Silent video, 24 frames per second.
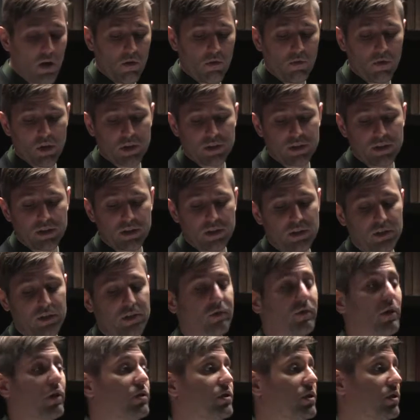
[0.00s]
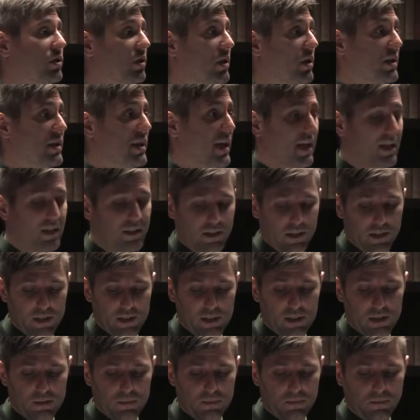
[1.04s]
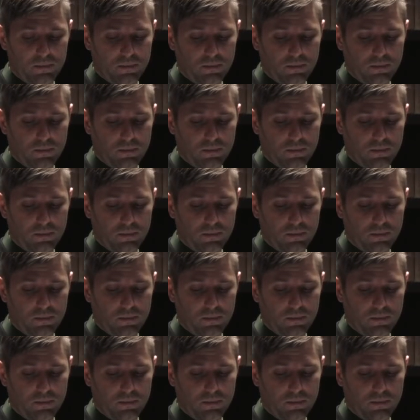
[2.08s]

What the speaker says: versus his devotion to the daisies.